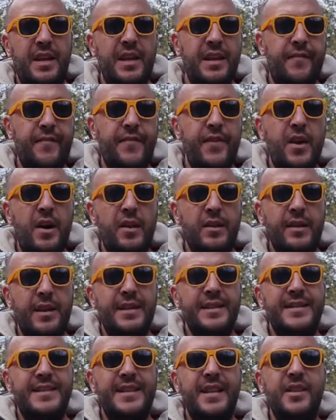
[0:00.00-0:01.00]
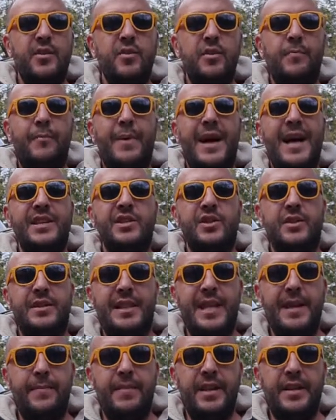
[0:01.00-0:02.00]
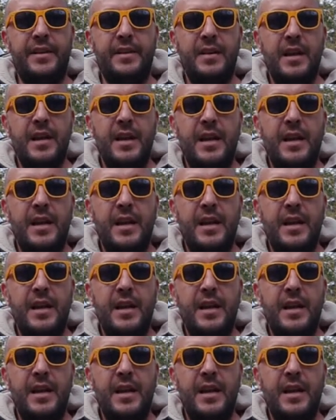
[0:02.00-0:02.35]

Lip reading: If not, set your budget limit.